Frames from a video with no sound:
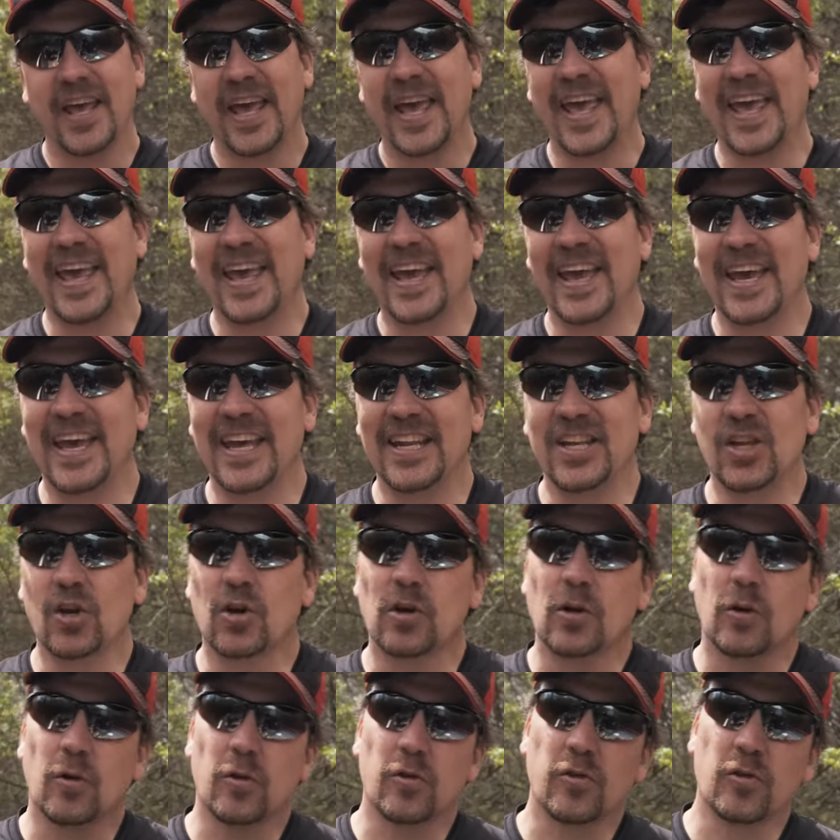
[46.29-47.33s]
And you
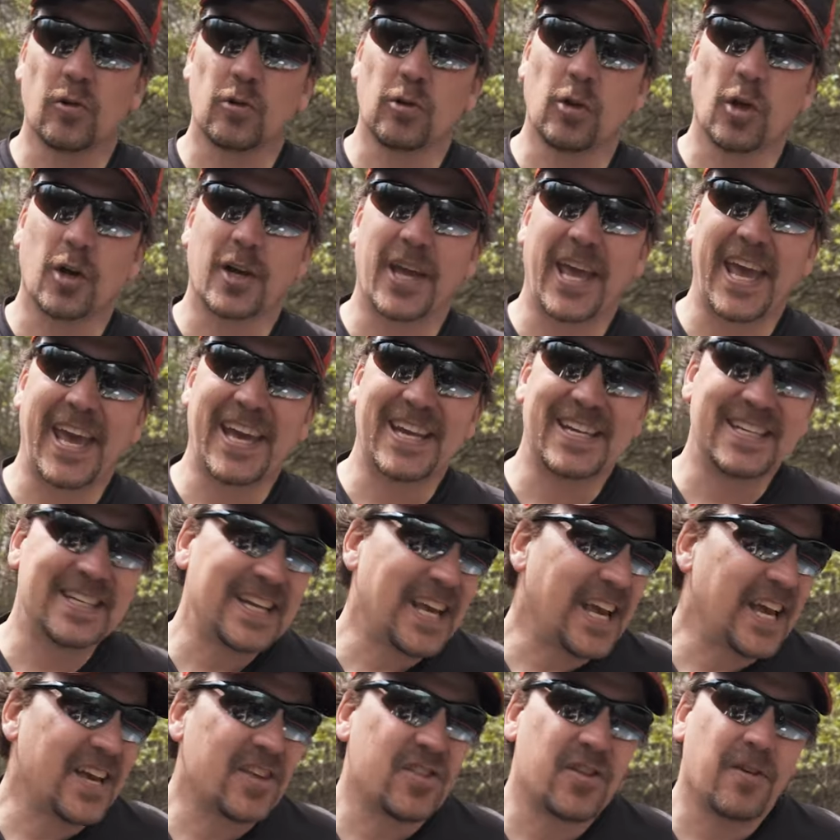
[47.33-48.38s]
can also look at it
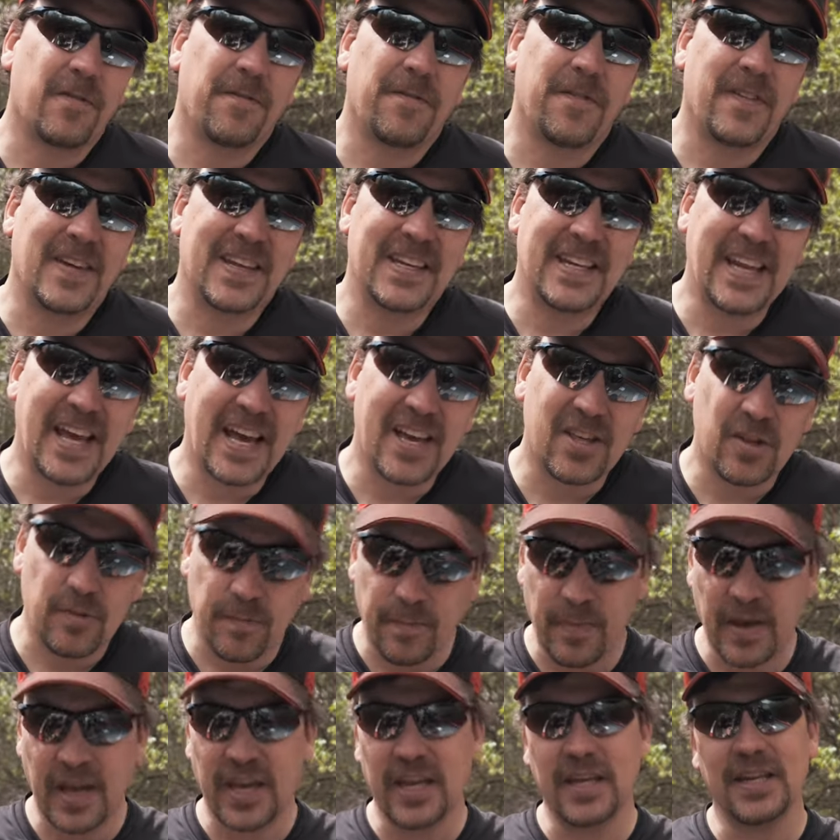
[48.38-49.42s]
as a finesse
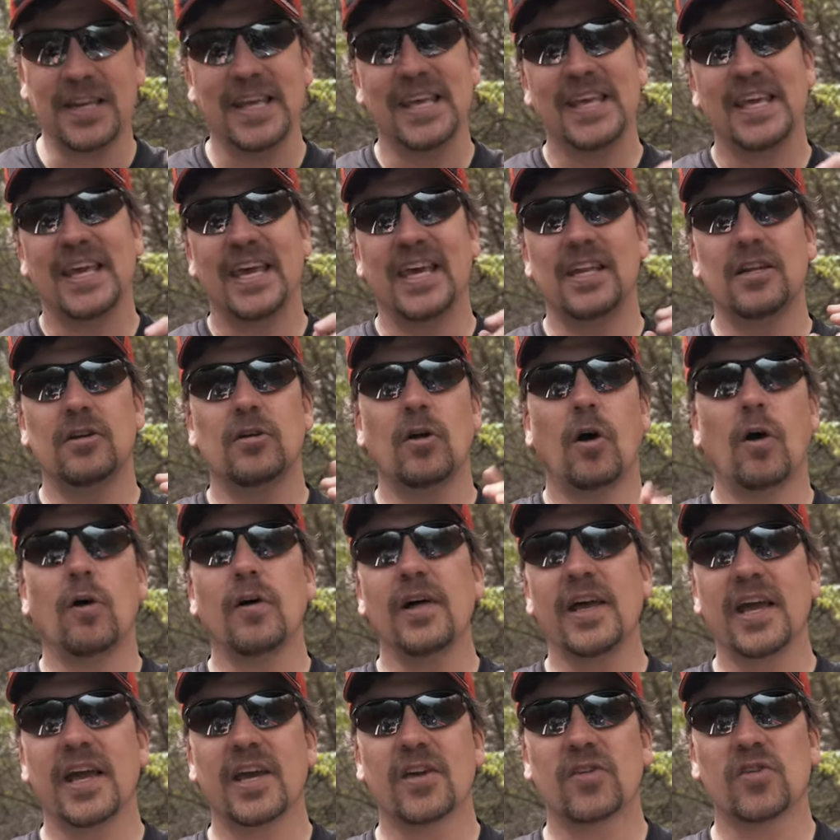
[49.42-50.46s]
bait, and it all
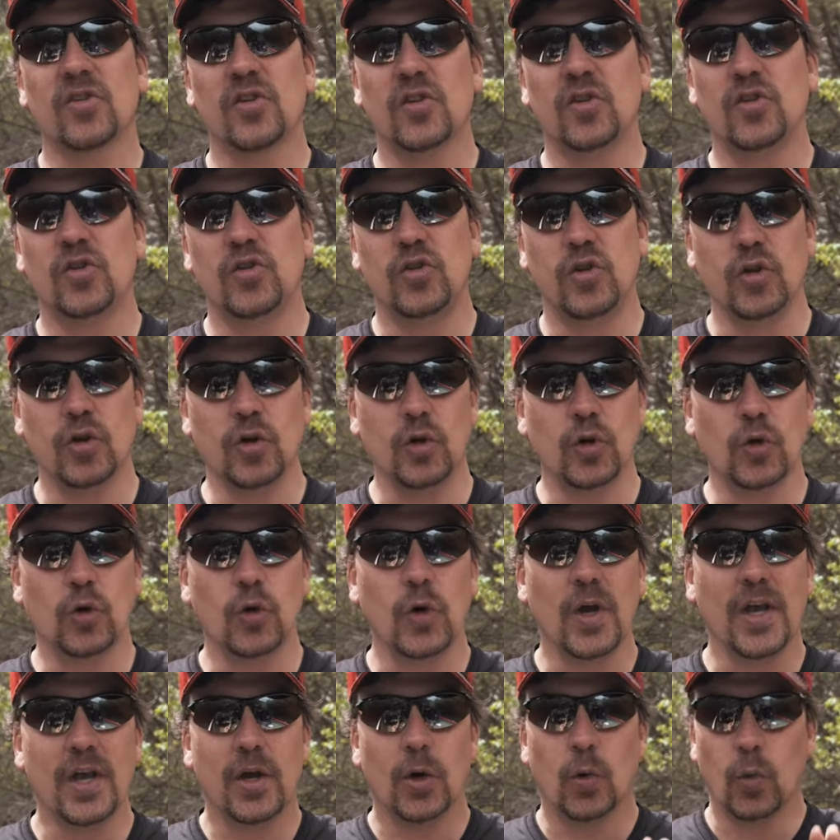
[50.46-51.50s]
has to do
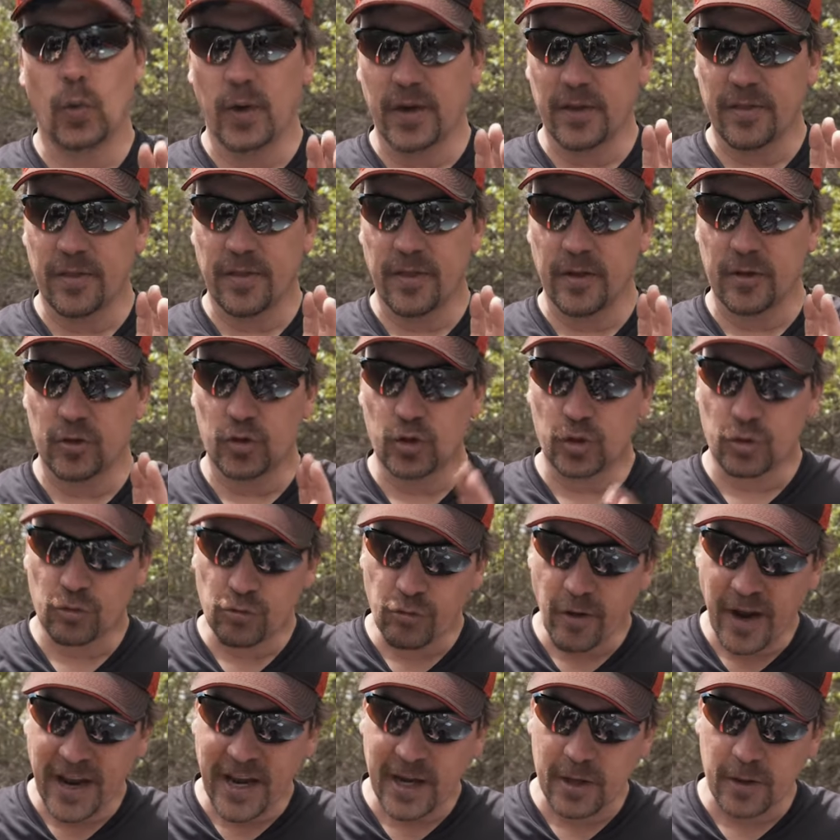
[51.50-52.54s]
with the
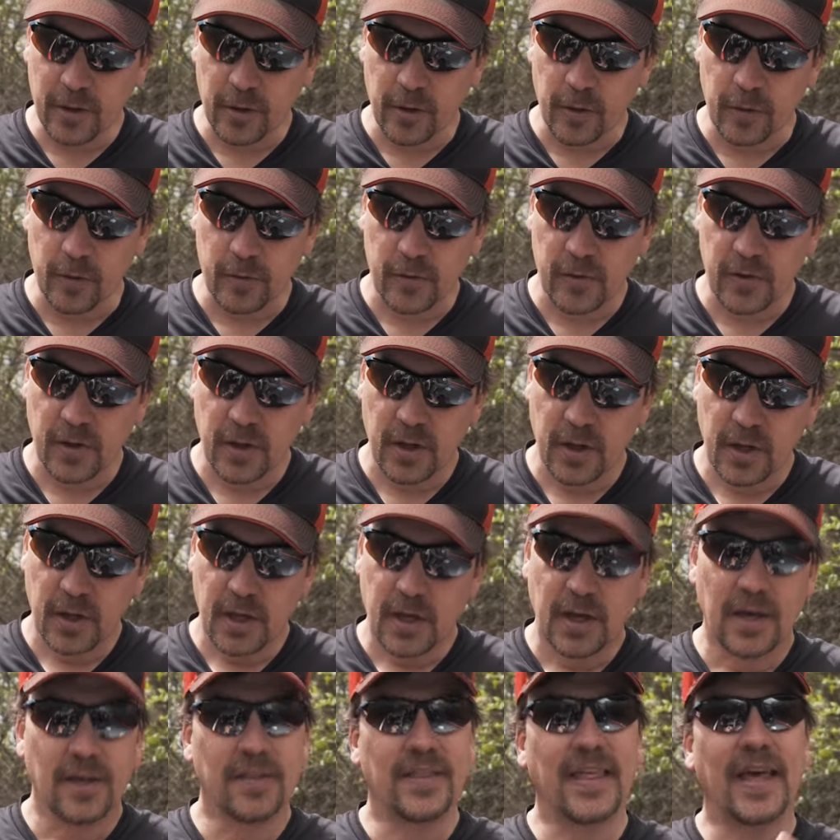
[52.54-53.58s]
trailers
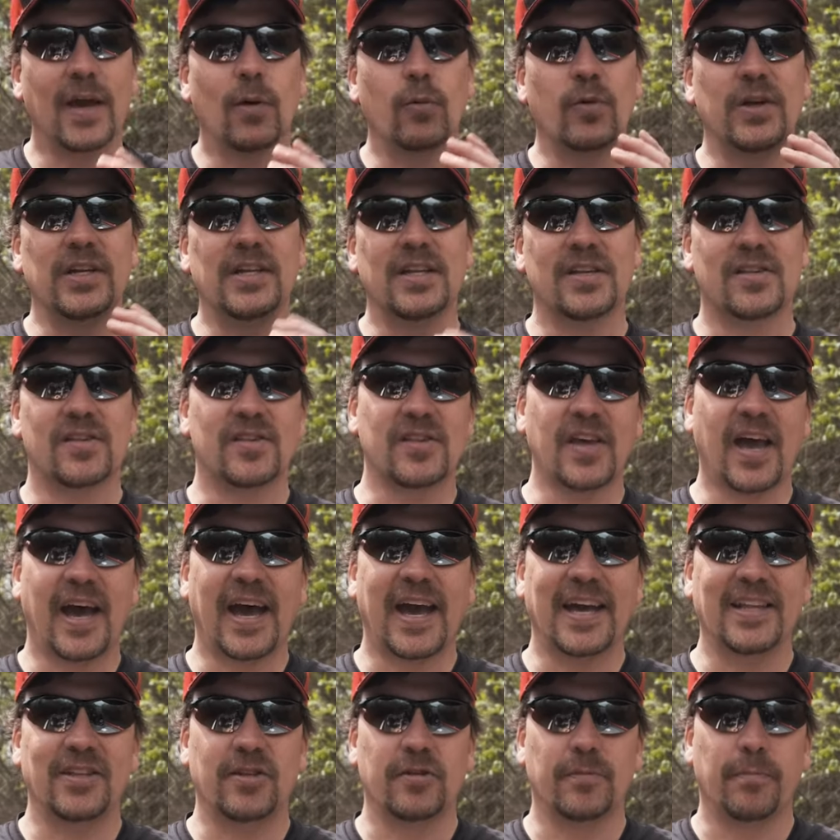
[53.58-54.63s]
that we
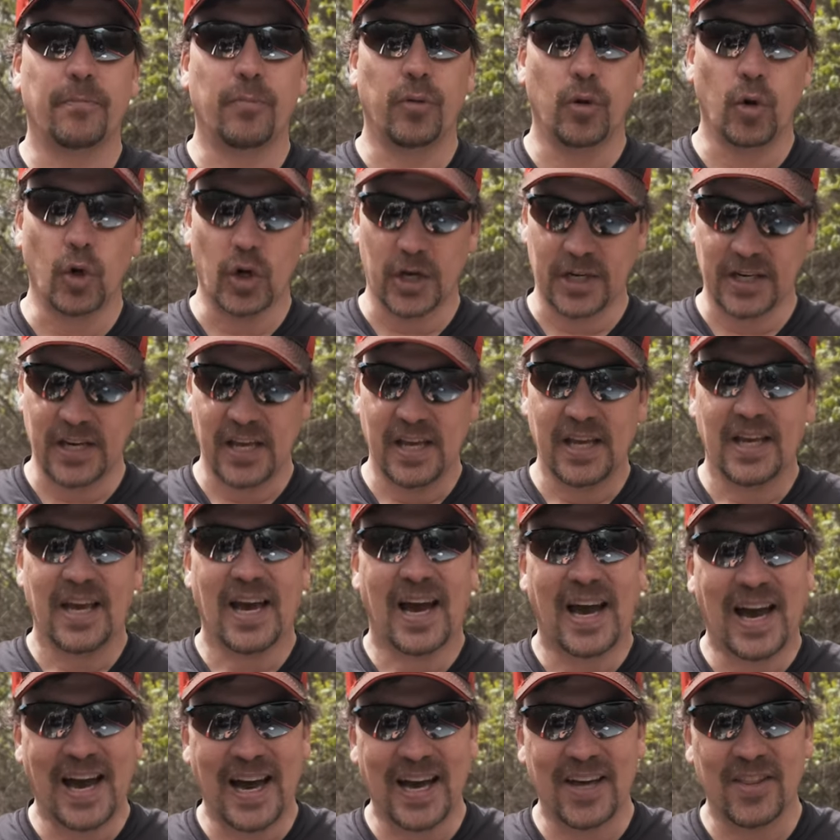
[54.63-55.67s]
decide to put
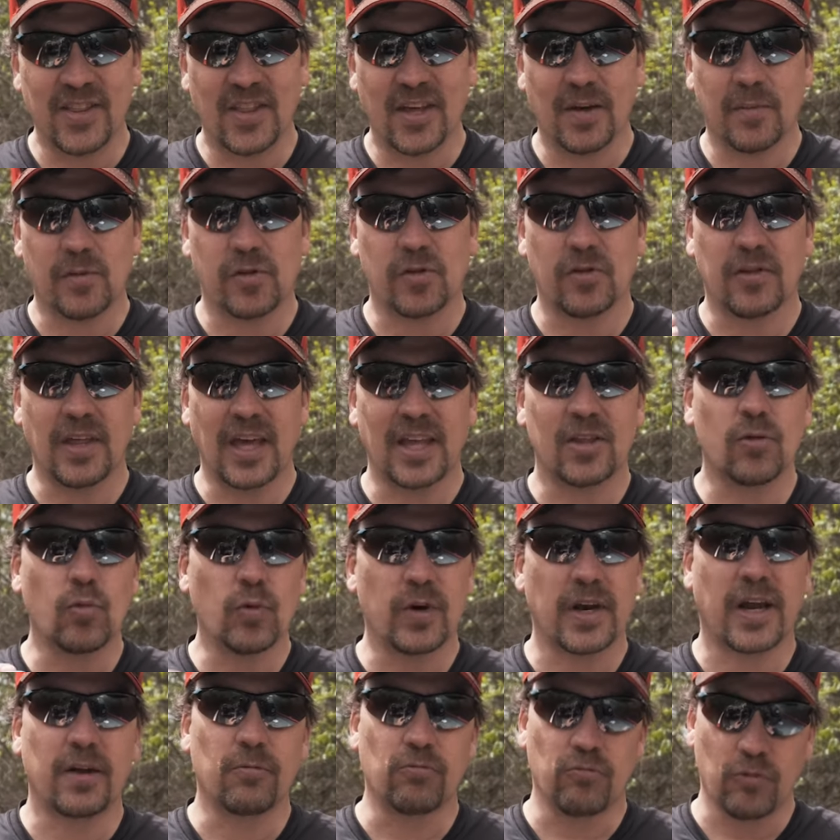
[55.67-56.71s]
on them. So that's
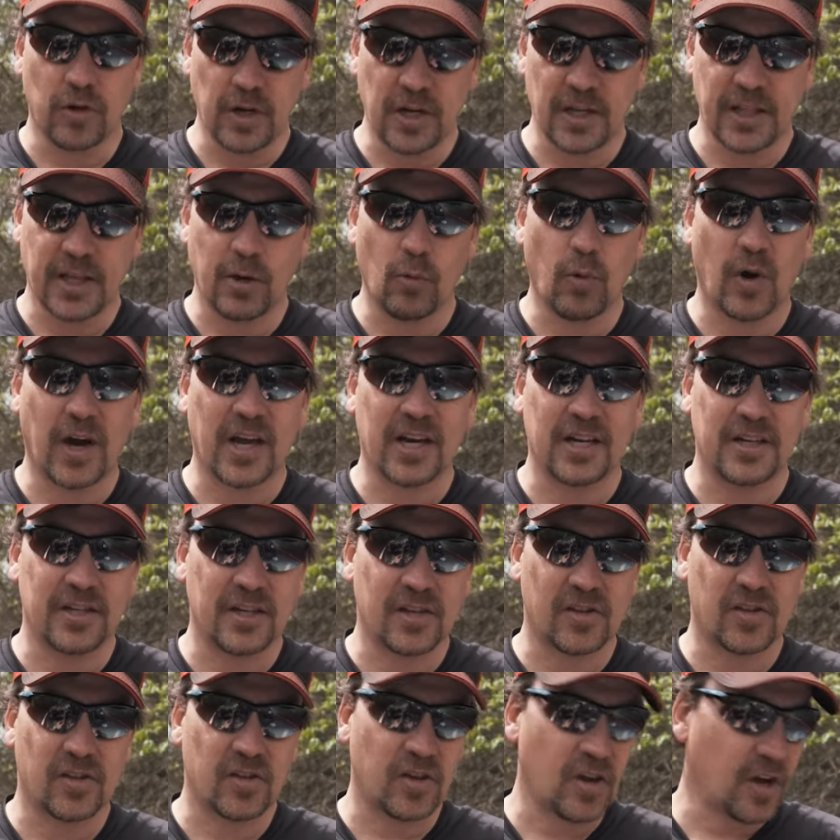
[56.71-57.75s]
what I really want to
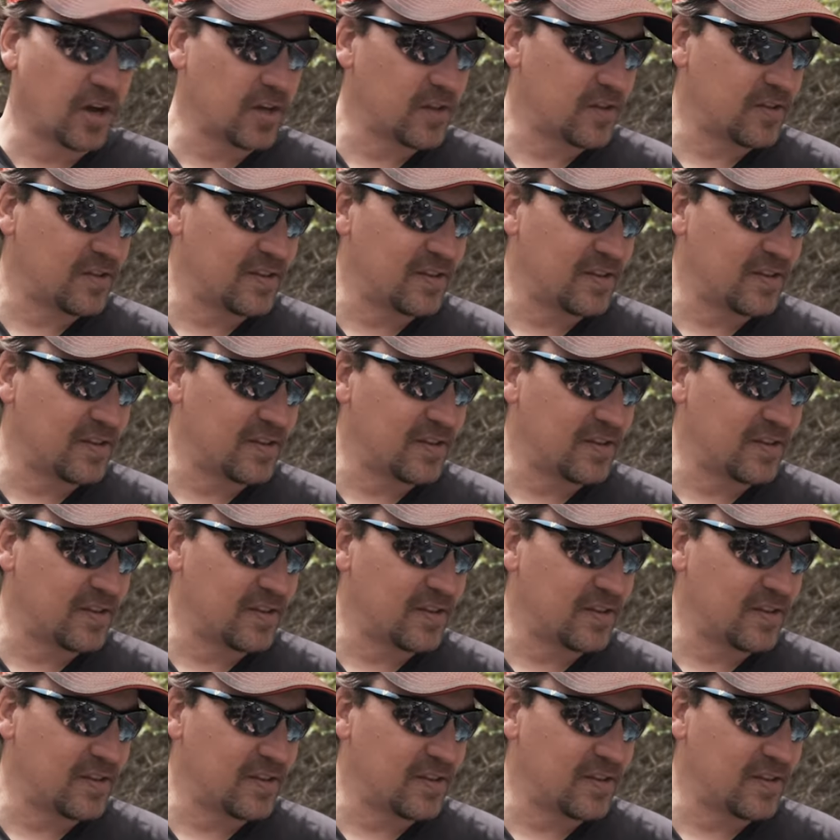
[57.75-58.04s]
discuss